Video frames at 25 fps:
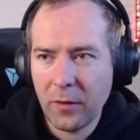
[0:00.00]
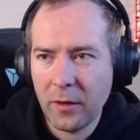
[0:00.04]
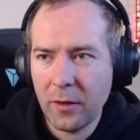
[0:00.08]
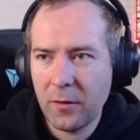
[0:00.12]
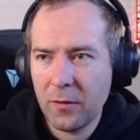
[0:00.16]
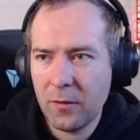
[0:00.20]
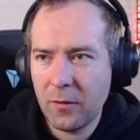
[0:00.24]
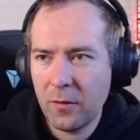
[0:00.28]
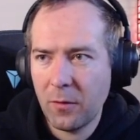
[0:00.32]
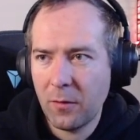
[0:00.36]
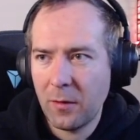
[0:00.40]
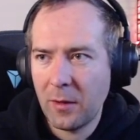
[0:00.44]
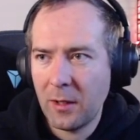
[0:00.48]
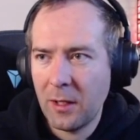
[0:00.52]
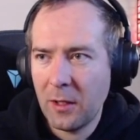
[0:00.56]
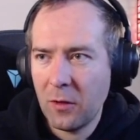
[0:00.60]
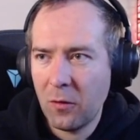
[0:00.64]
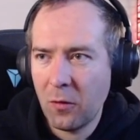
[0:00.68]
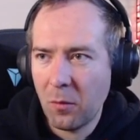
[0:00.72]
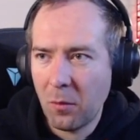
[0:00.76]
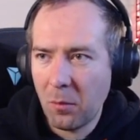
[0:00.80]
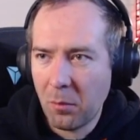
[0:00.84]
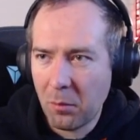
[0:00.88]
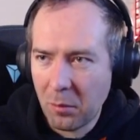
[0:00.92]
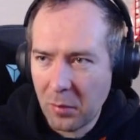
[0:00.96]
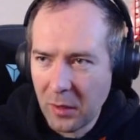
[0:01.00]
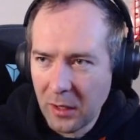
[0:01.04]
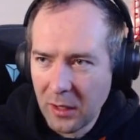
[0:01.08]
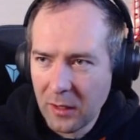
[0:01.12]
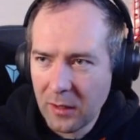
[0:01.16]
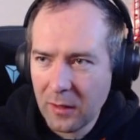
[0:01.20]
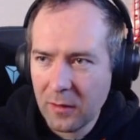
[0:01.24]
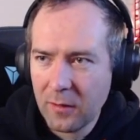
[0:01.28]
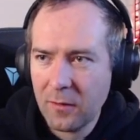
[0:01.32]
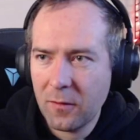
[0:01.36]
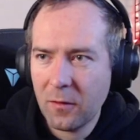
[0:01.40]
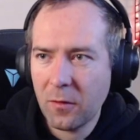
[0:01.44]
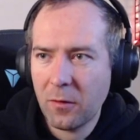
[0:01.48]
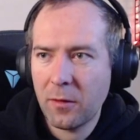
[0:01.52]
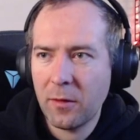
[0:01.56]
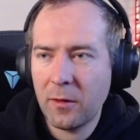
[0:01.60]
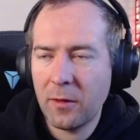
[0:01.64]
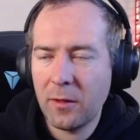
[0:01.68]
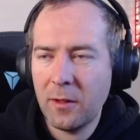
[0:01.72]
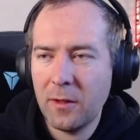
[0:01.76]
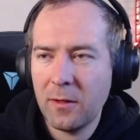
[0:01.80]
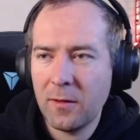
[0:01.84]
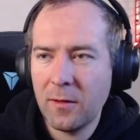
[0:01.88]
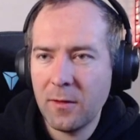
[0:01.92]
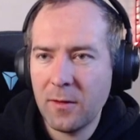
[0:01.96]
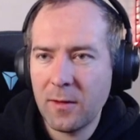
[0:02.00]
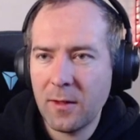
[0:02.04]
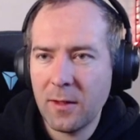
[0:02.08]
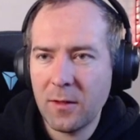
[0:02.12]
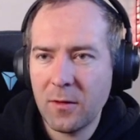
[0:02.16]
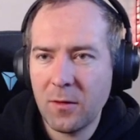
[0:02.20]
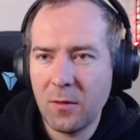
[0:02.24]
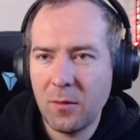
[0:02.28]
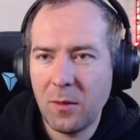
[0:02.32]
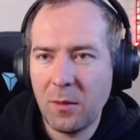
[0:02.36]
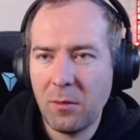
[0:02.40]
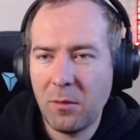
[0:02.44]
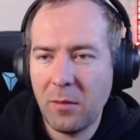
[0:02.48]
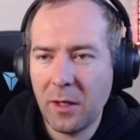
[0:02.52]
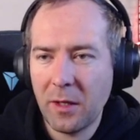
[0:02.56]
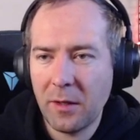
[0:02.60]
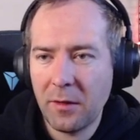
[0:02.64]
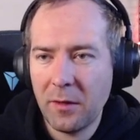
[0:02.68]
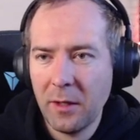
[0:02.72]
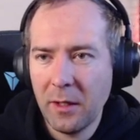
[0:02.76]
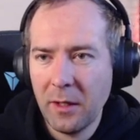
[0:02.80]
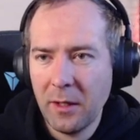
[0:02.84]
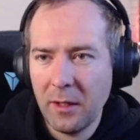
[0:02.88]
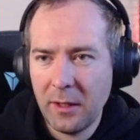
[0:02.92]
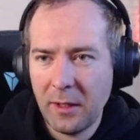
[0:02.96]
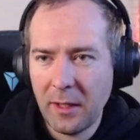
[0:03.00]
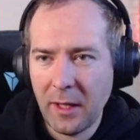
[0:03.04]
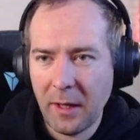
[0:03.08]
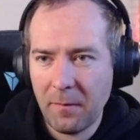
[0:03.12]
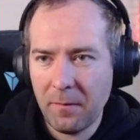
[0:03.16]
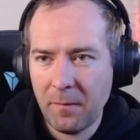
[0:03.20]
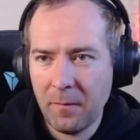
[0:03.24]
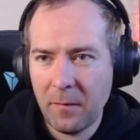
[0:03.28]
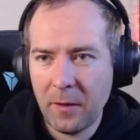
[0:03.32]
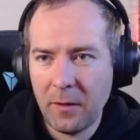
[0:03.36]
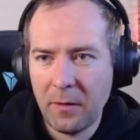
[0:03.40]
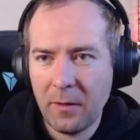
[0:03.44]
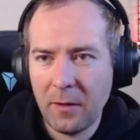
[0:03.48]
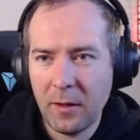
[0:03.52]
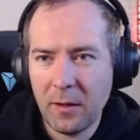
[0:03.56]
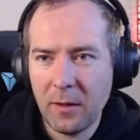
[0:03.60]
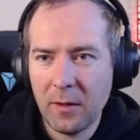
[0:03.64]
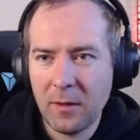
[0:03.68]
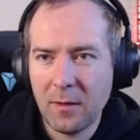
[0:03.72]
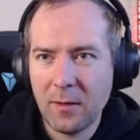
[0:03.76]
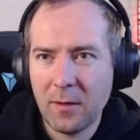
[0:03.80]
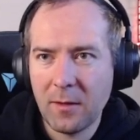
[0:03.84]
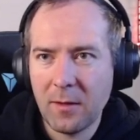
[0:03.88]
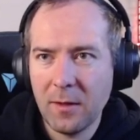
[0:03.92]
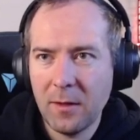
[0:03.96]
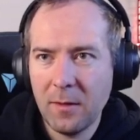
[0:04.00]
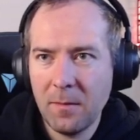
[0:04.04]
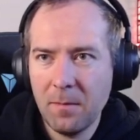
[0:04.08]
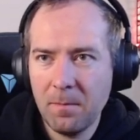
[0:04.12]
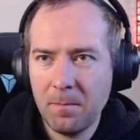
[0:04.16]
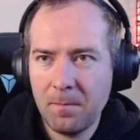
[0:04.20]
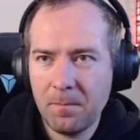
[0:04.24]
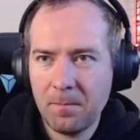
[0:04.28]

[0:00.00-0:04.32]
race. So we need to beat it, so our distance has to be bigger. Yeah, I think this is it.